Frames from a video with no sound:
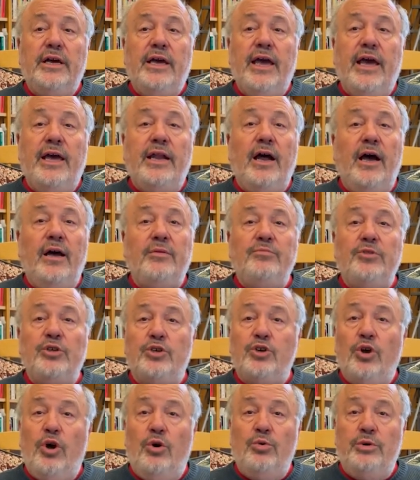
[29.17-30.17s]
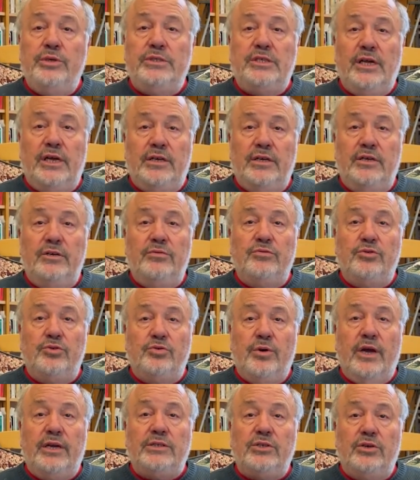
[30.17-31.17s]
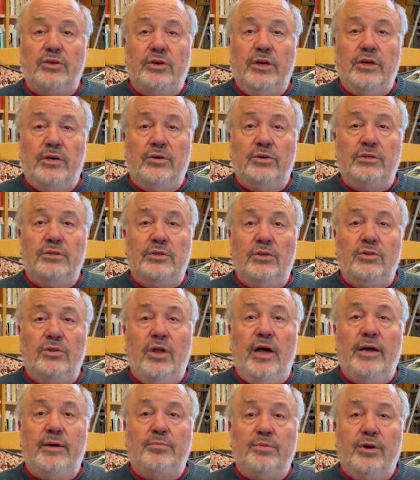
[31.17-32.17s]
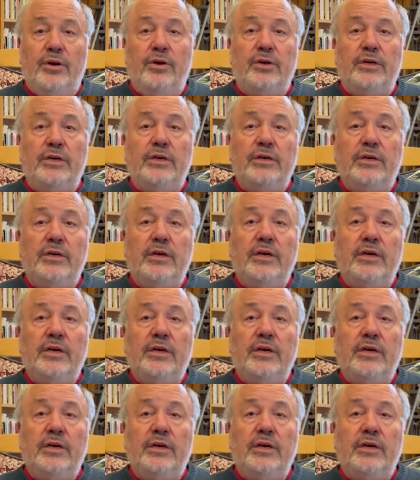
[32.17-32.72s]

And I'm the co-executive director here at the library.